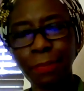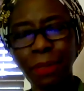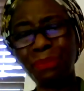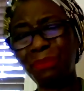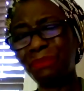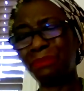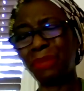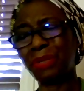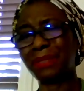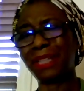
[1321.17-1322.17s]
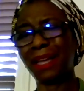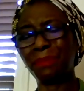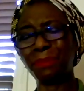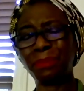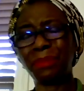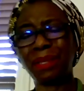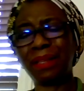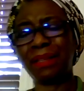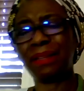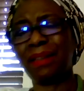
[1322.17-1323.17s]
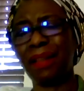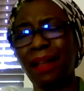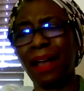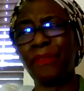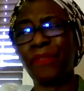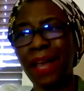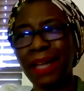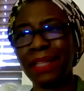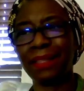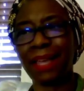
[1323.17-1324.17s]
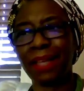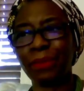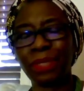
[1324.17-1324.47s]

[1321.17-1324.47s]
But most of the time, I find that